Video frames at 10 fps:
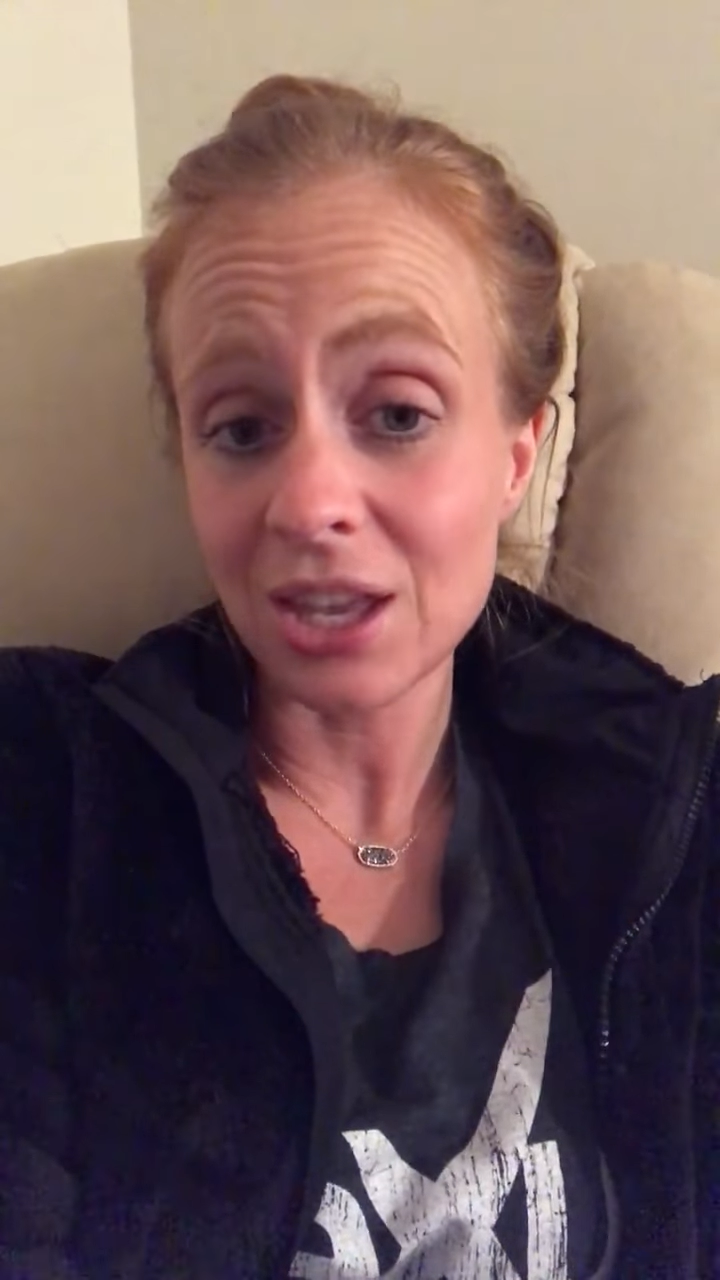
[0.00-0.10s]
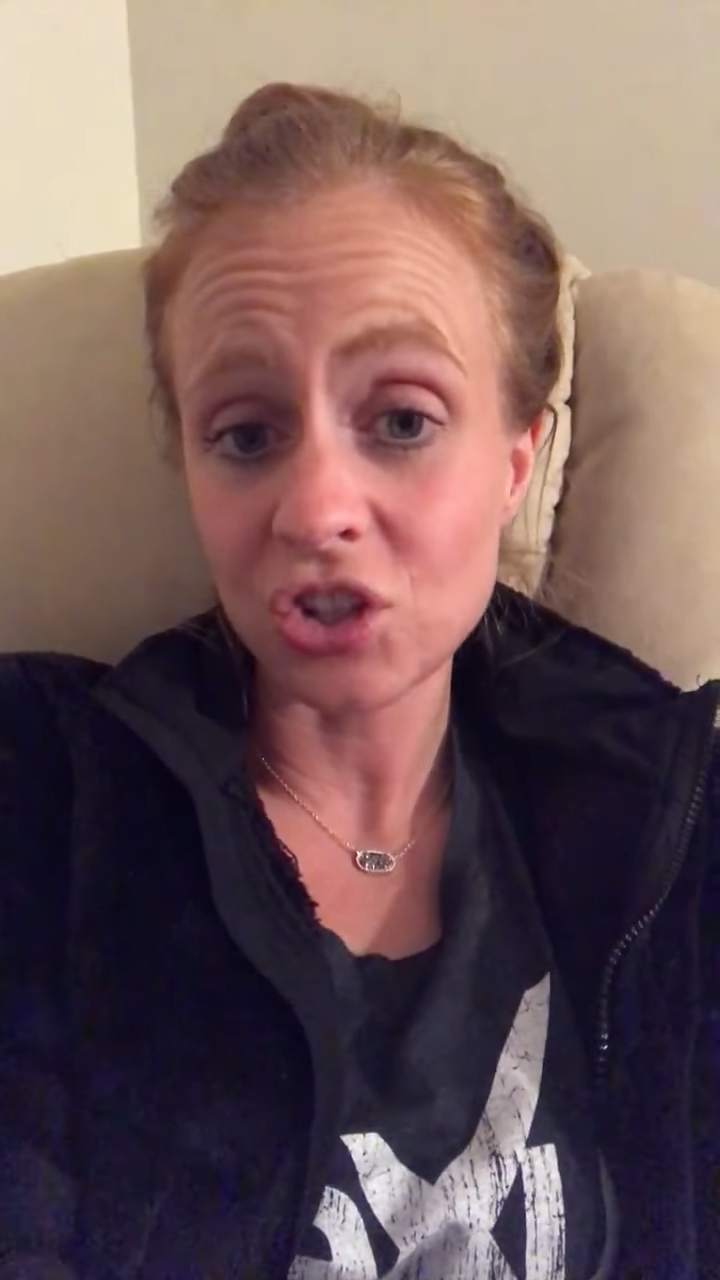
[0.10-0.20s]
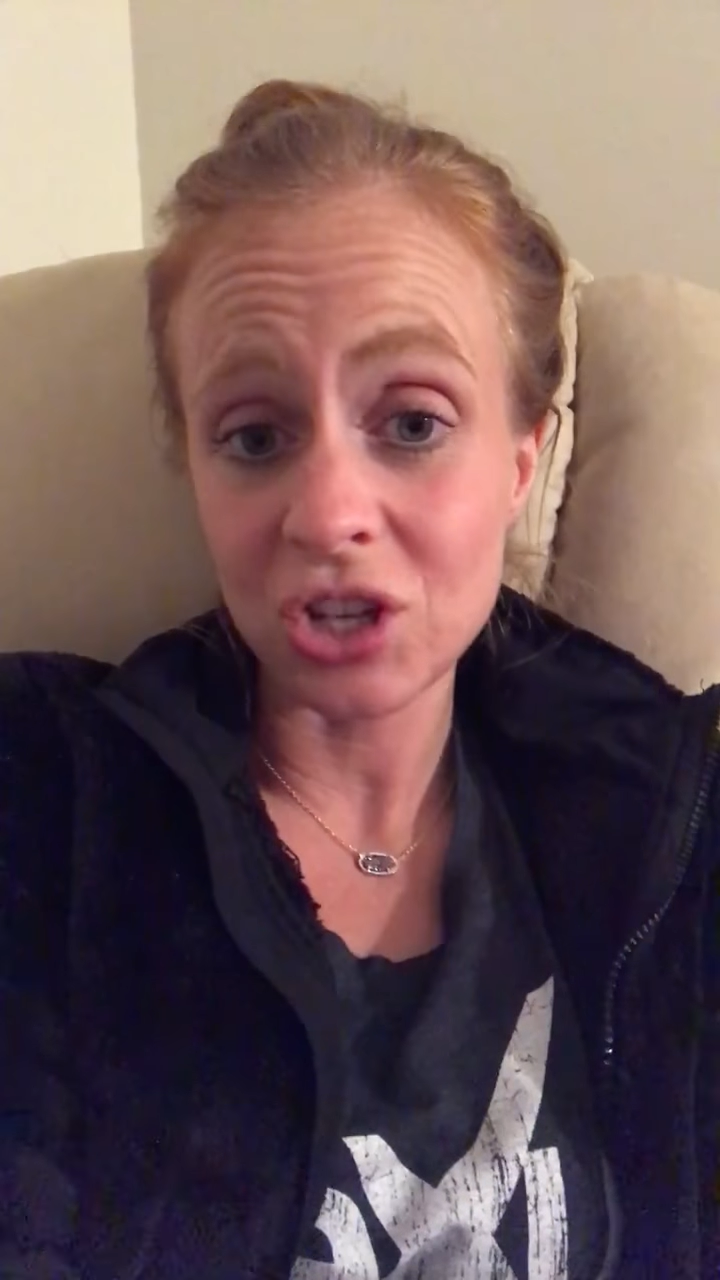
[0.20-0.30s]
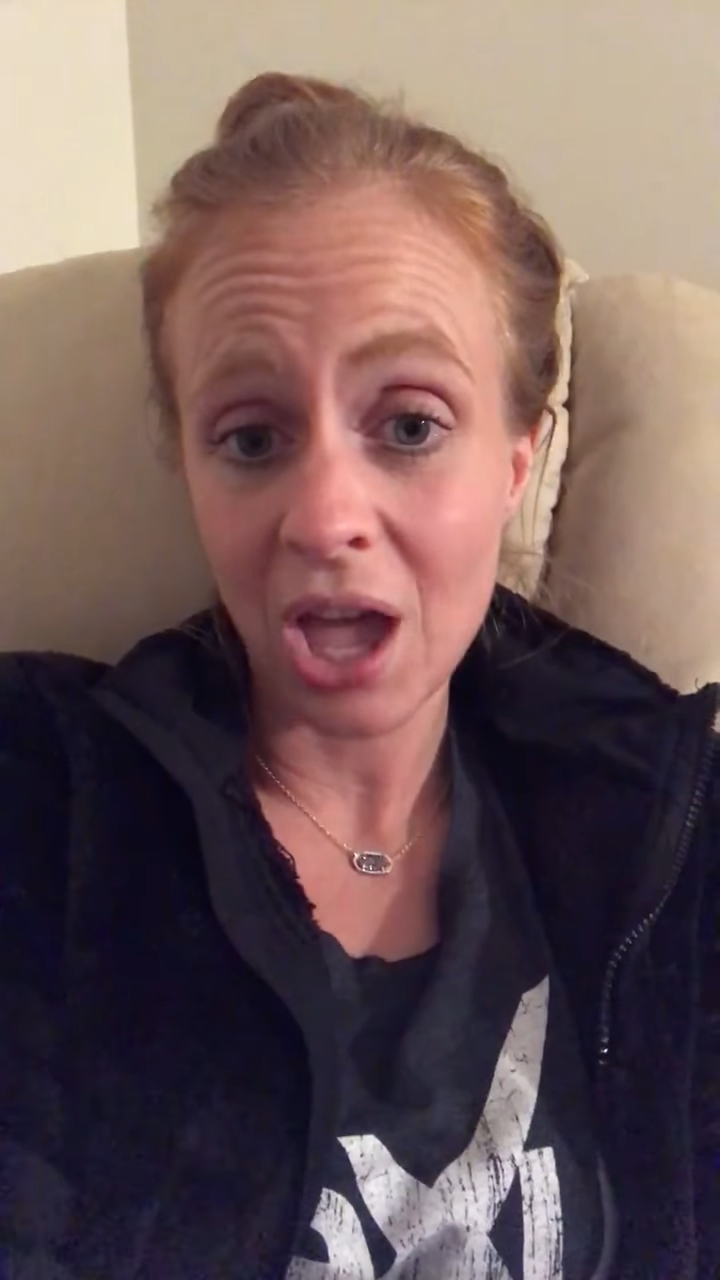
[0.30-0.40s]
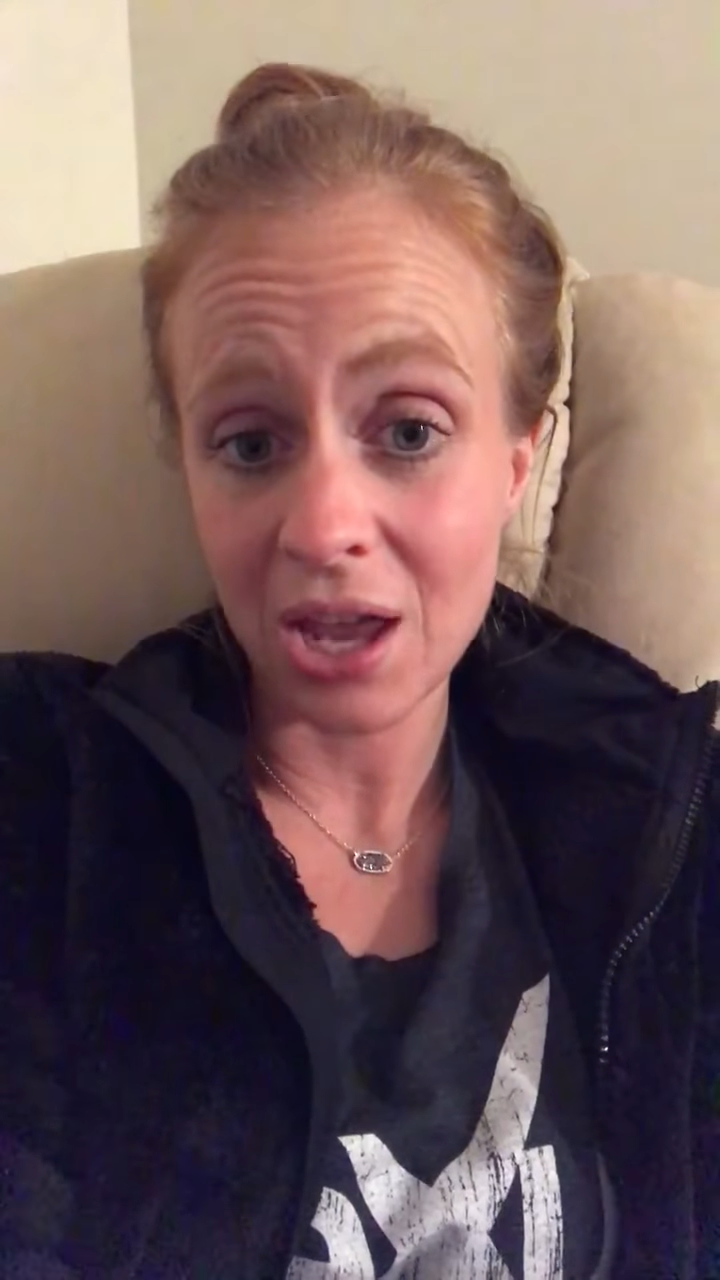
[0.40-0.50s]
that
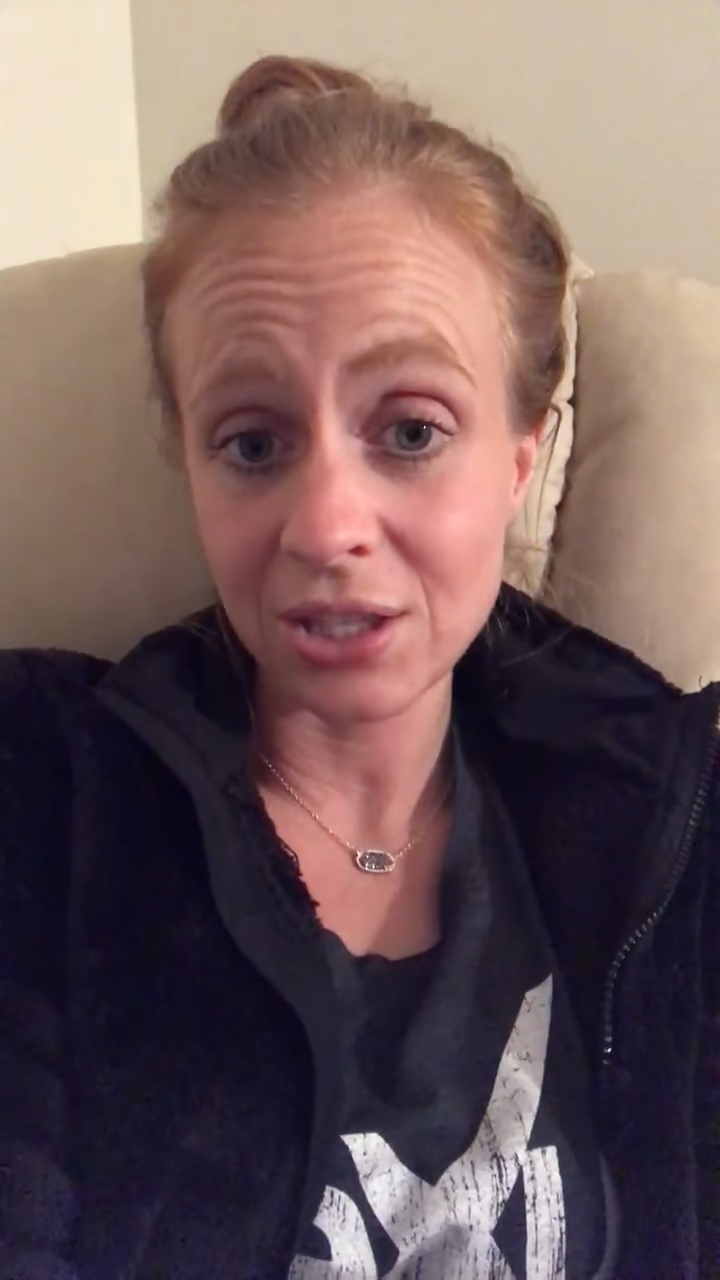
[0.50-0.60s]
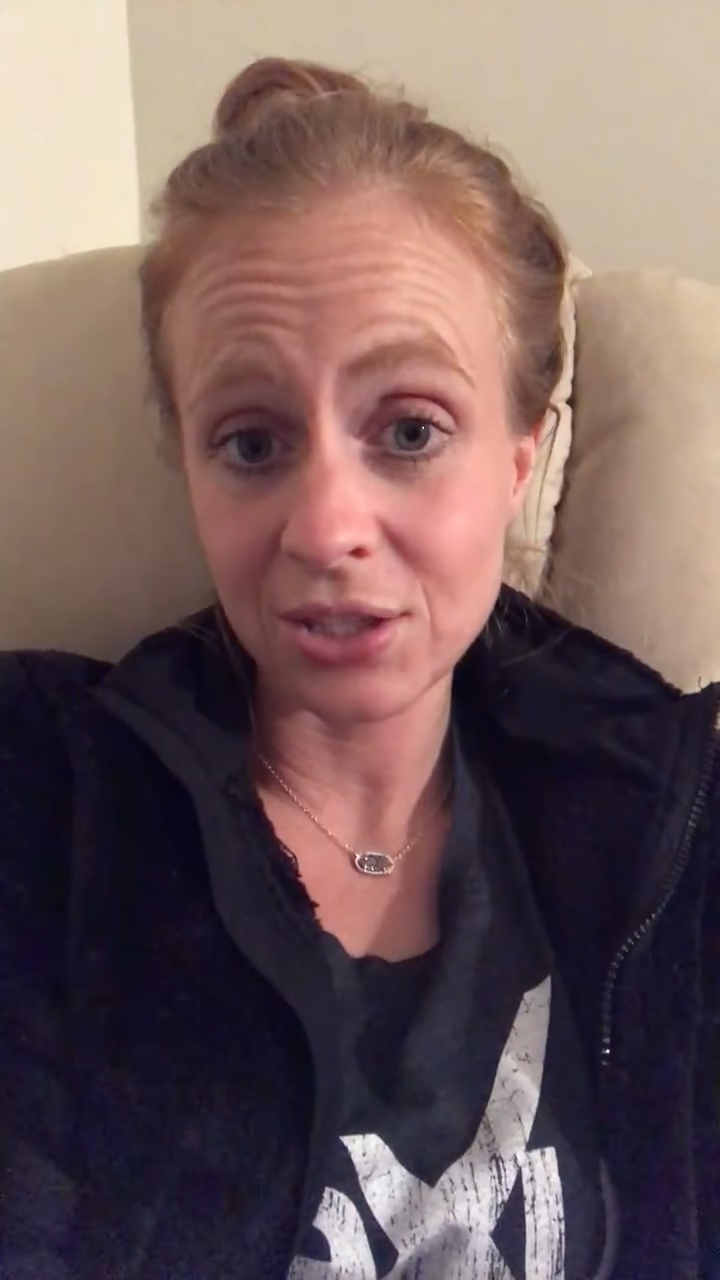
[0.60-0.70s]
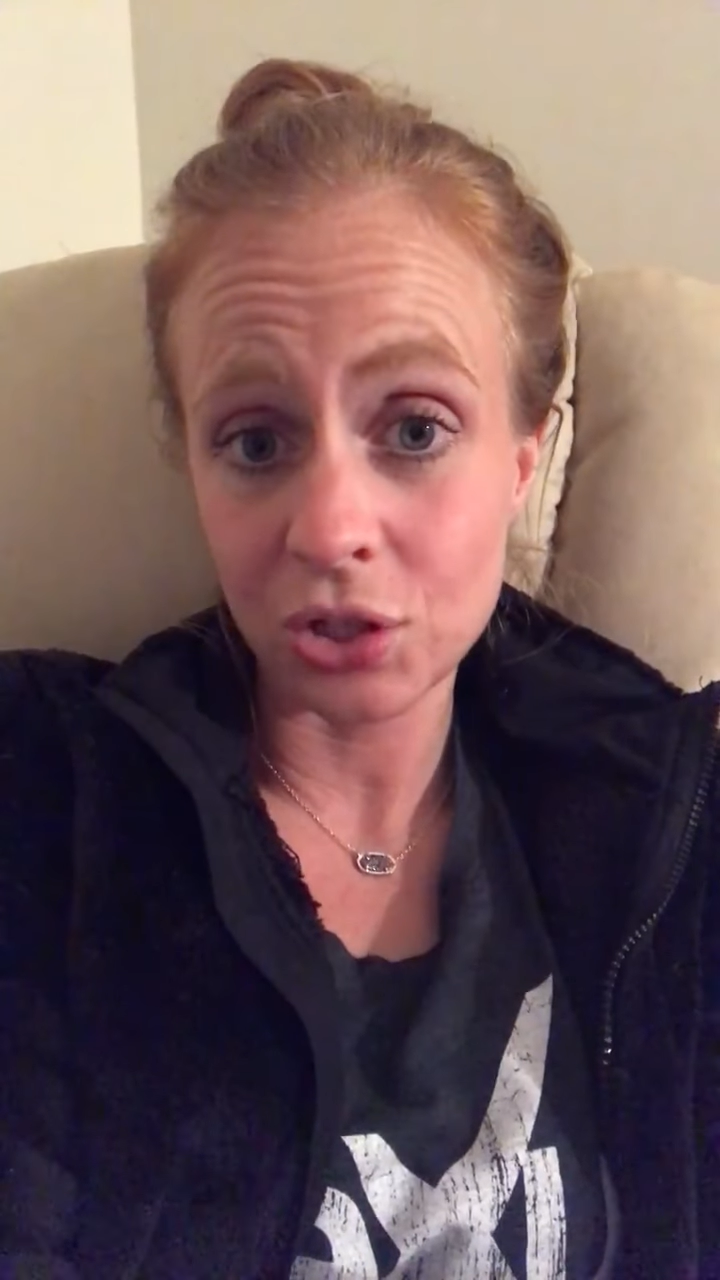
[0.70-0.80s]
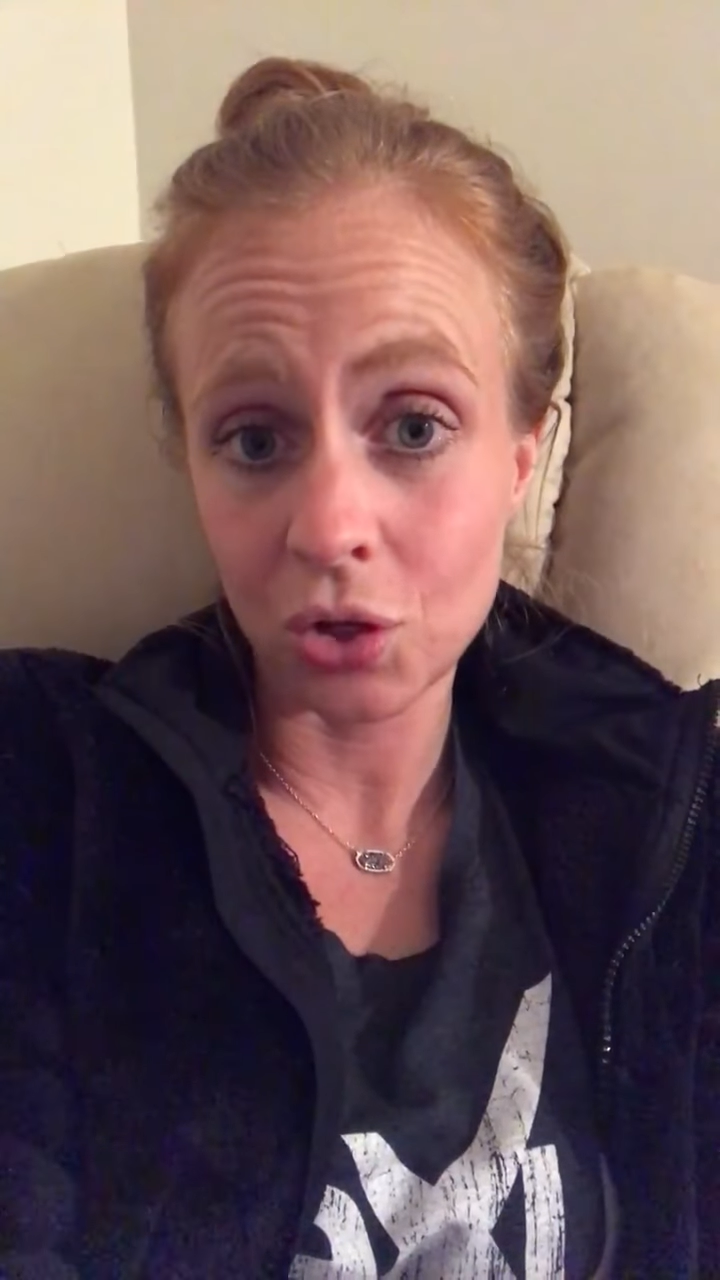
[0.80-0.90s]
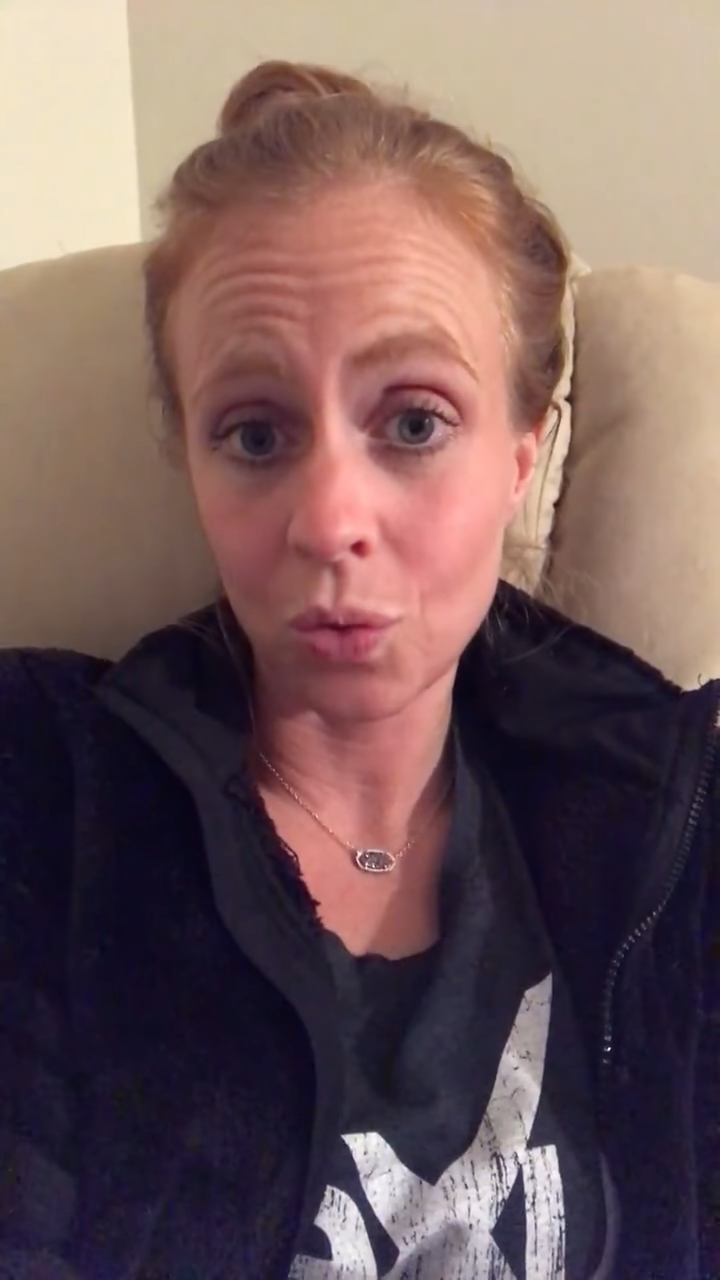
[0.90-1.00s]
she had
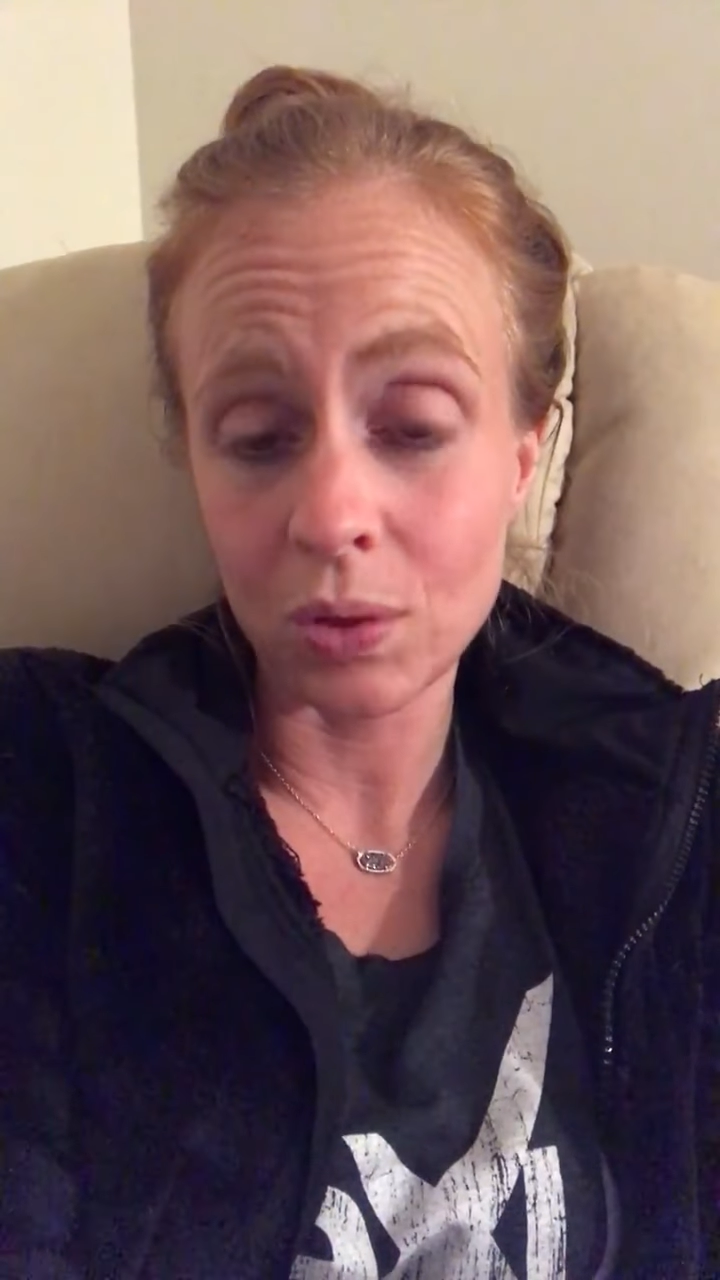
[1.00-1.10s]
us do